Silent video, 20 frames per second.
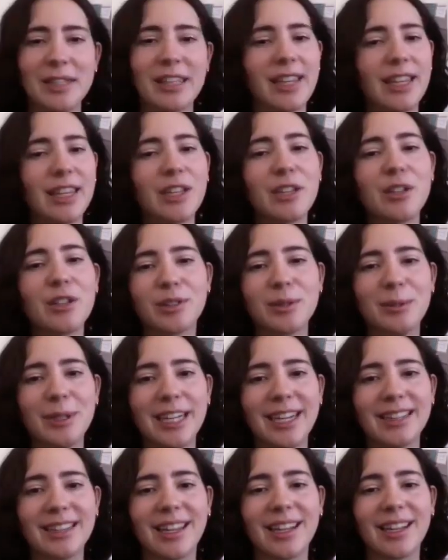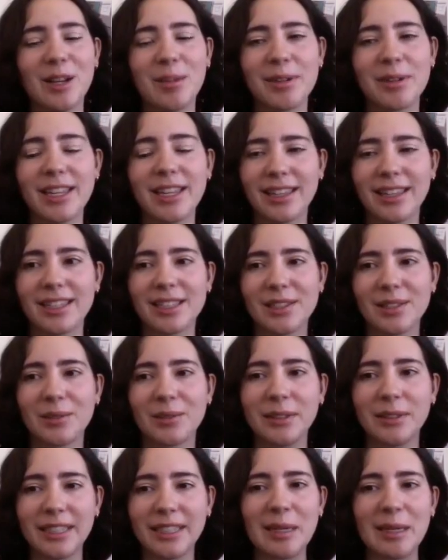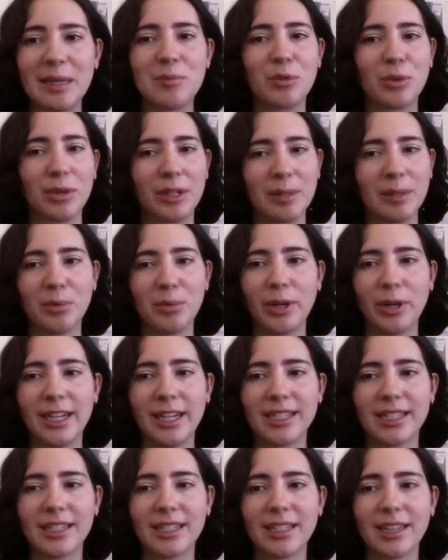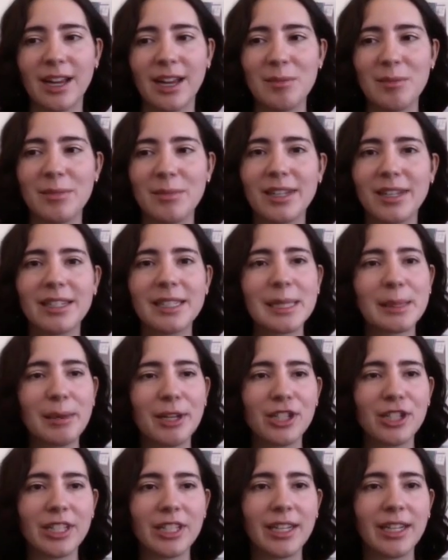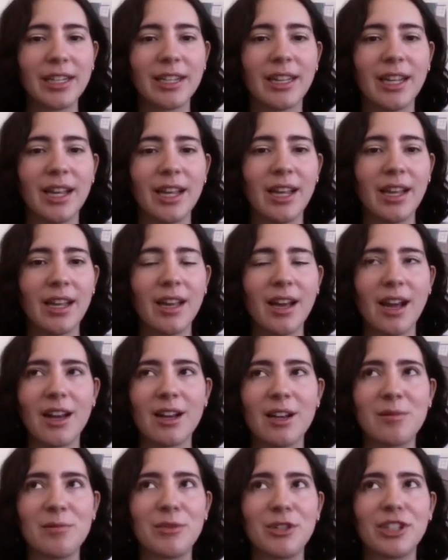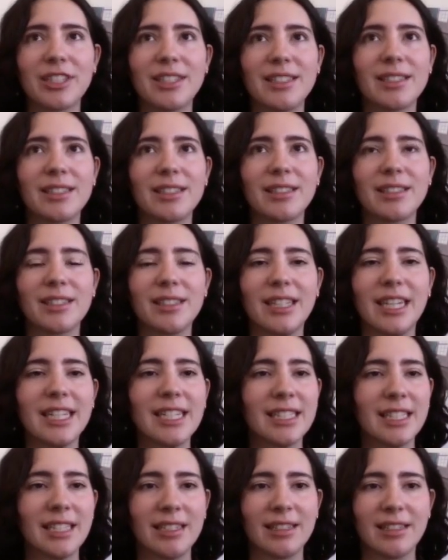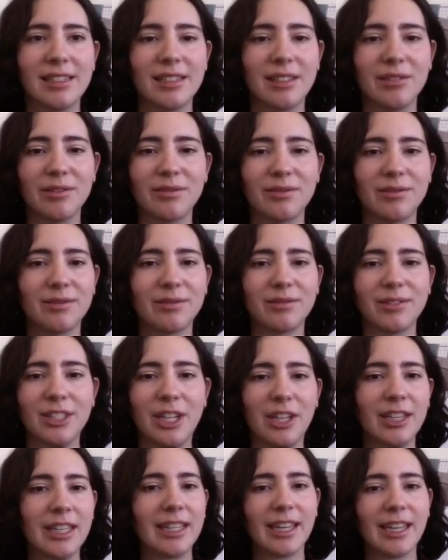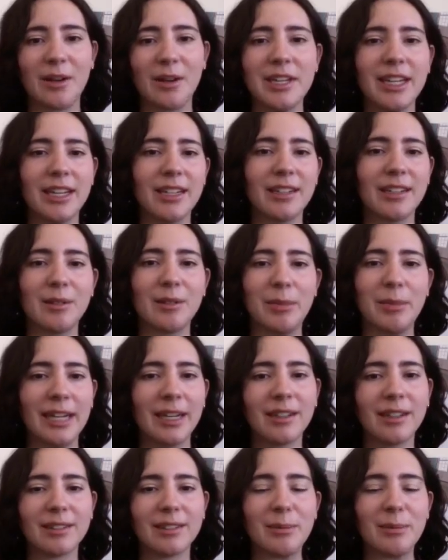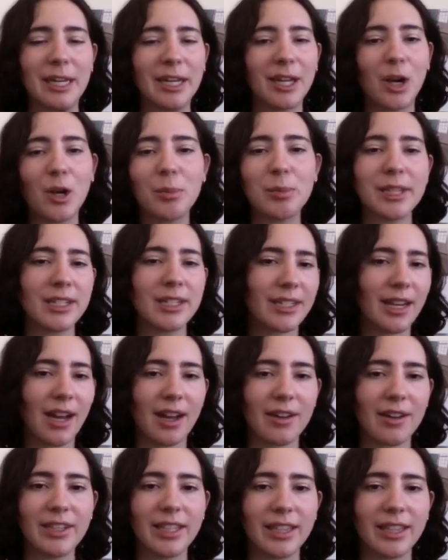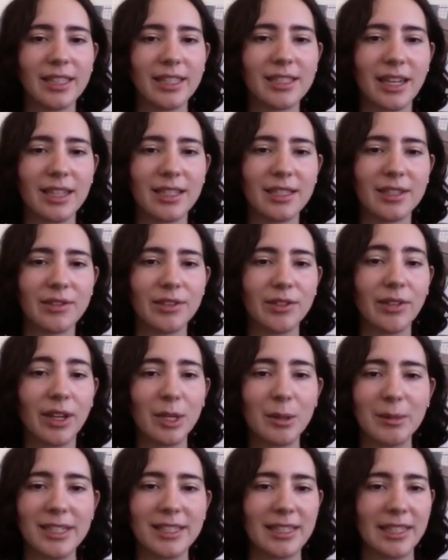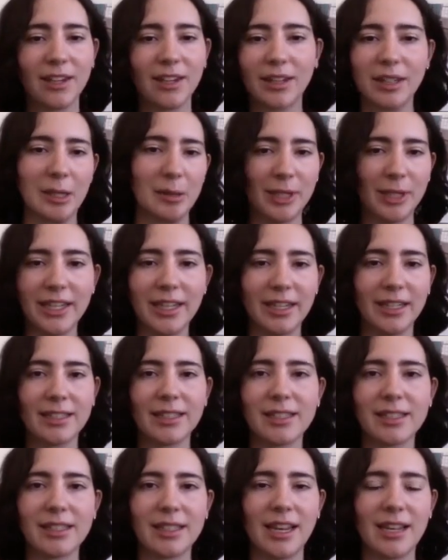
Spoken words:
Thank you for bringing that up. I think that's a really important point, and especially just as citizens of Salt Lake County, and being open to having these kinds of developments in our communities,